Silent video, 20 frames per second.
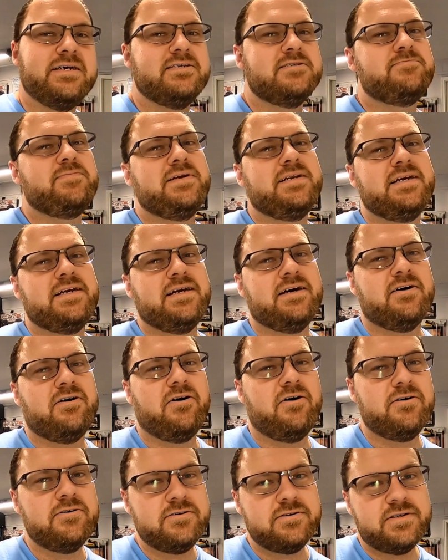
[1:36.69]
spending
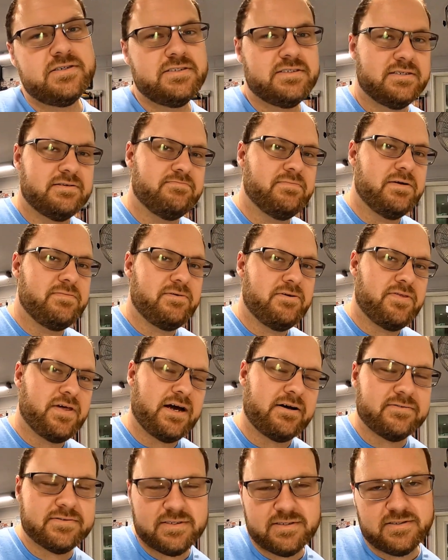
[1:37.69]
hundreds and maybe
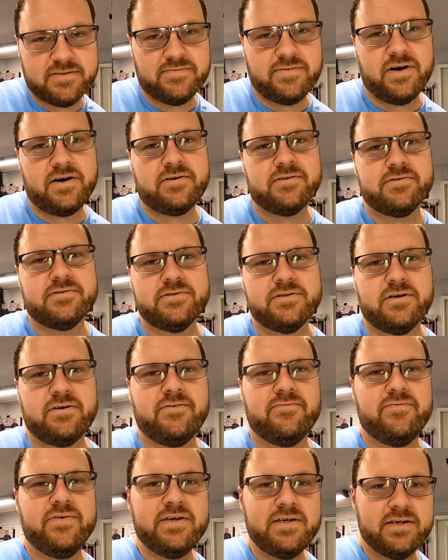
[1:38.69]
thousands of dollars
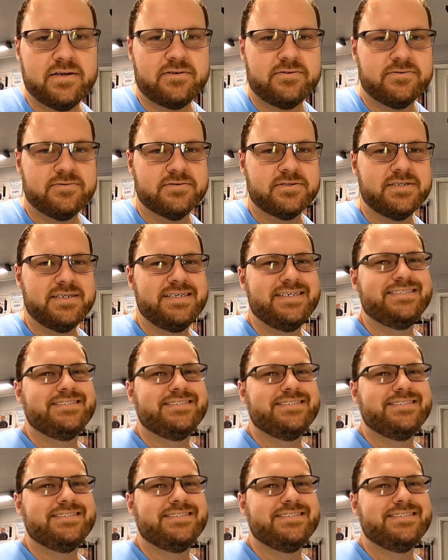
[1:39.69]
on vehicles,